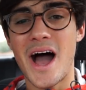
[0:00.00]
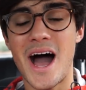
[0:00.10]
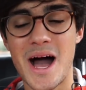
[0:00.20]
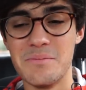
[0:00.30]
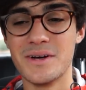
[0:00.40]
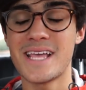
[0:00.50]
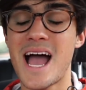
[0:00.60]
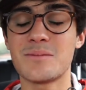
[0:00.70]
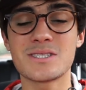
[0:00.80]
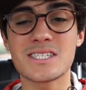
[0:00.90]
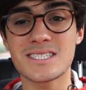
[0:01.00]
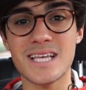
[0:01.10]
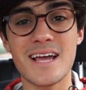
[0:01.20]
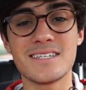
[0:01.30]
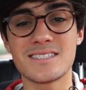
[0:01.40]
But yeah, I'm just
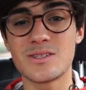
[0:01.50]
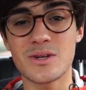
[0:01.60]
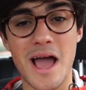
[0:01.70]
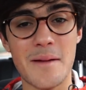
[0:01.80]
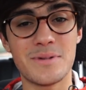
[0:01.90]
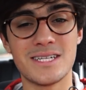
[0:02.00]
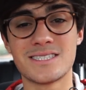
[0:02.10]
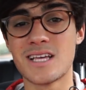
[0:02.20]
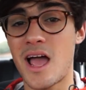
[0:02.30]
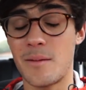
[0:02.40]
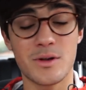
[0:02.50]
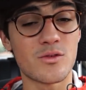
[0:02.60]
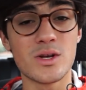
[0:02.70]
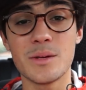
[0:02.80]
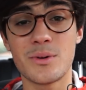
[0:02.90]
excited to see what happens. I'm
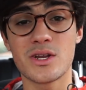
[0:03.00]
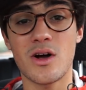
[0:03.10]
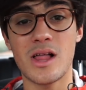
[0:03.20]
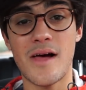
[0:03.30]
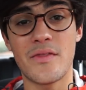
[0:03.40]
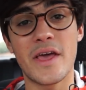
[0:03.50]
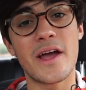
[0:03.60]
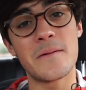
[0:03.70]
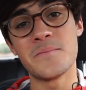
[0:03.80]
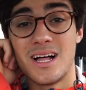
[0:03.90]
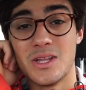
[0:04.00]
gonna really put it all out there.